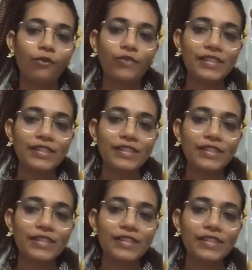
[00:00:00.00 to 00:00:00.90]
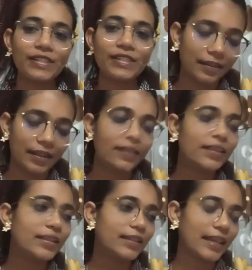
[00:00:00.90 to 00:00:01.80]
obviously there are gonna be, in
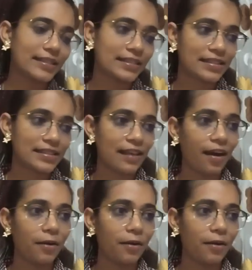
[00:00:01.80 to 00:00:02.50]
Hindi there is this